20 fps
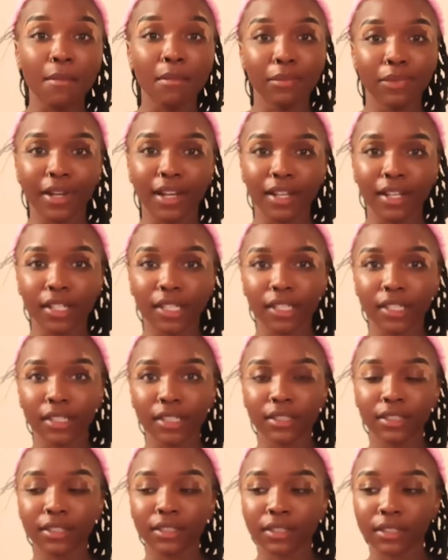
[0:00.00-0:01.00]

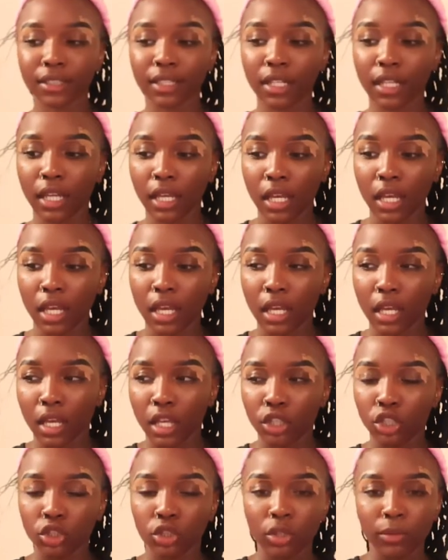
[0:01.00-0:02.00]
But,
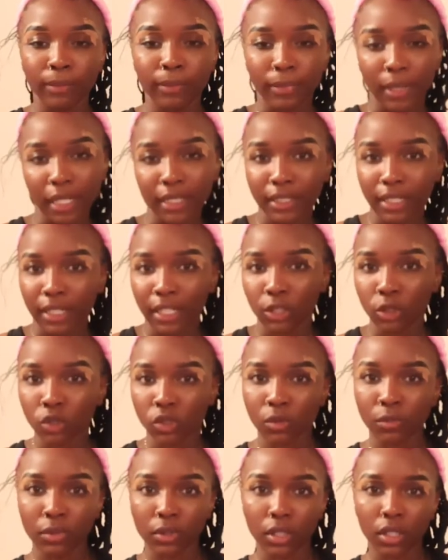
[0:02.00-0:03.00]
you know, back then I
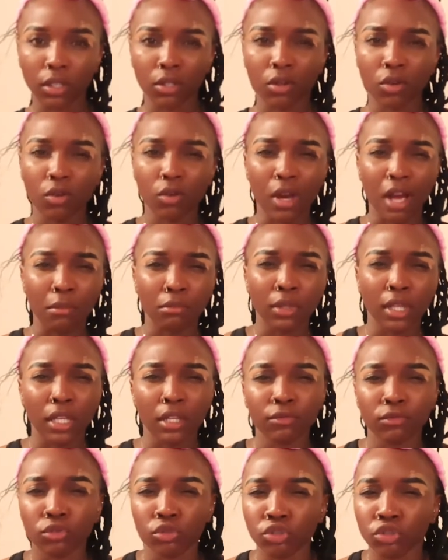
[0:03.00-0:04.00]
used to be like, oh, I'm not
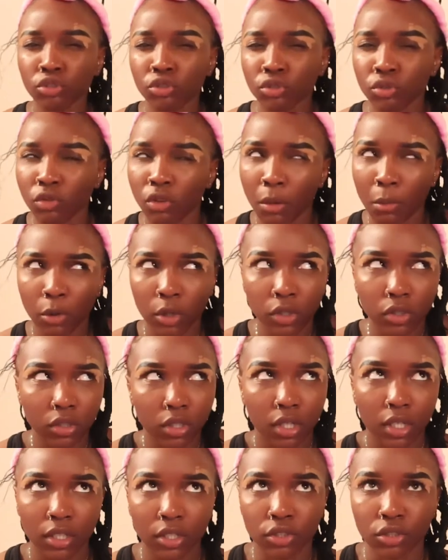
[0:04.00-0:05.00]
even sure I'm going to
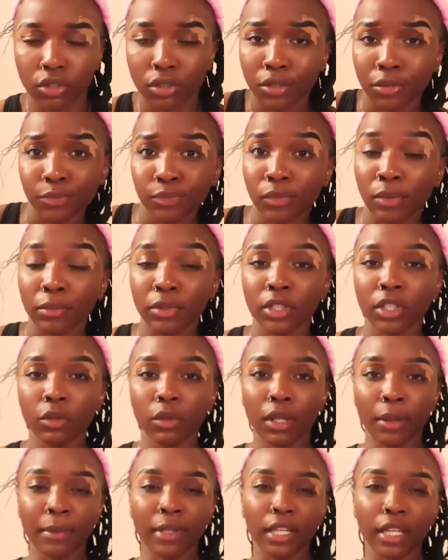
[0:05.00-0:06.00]
college, you know? But now
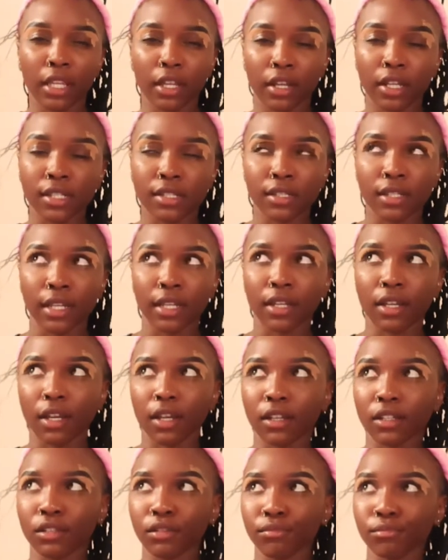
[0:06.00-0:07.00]
I'm here, it's like
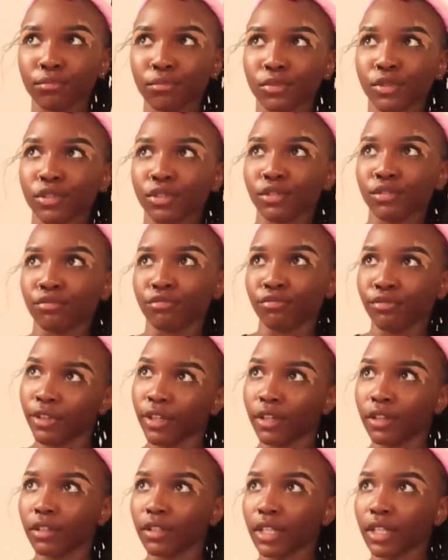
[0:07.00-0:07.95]
surreal.